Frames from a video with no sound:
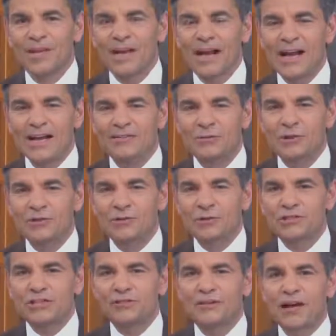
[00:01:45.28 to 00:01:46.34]
Hi, everyone.
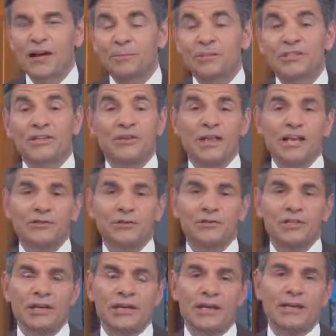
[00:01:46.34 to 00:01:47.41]
George Stephanopoulos here. Thanks for
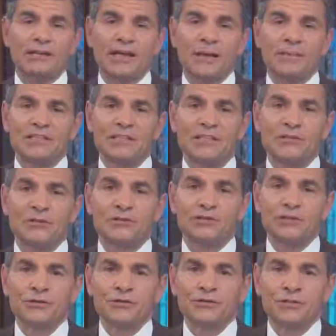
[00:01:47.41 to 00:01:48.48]
checking out the ABC
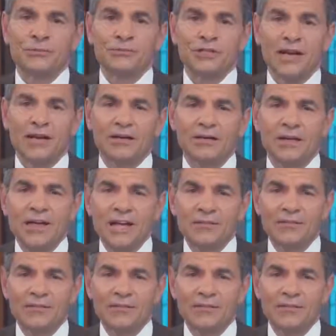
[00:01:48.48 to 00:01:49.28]
News YouTube channel.